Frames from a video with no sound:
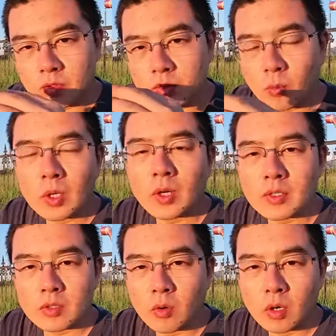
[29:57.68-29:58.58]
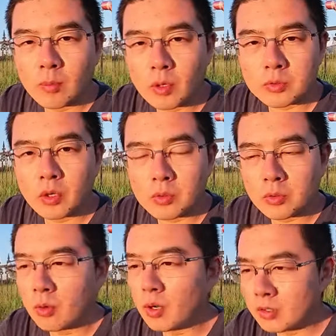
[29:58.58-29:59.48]
this One RS core module
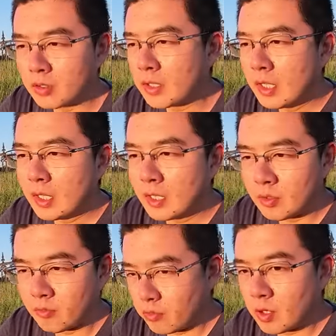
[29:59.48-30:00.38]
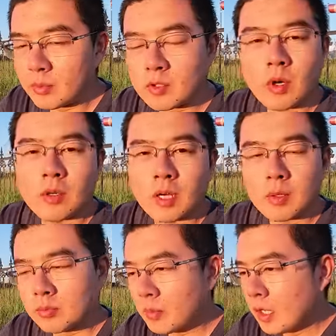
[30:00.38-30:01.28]
audio quality from the ground
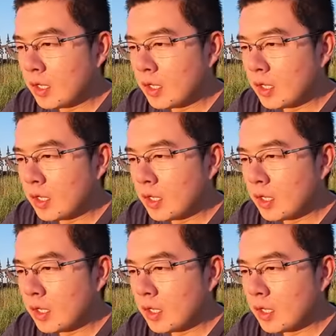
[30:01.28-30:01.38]
up.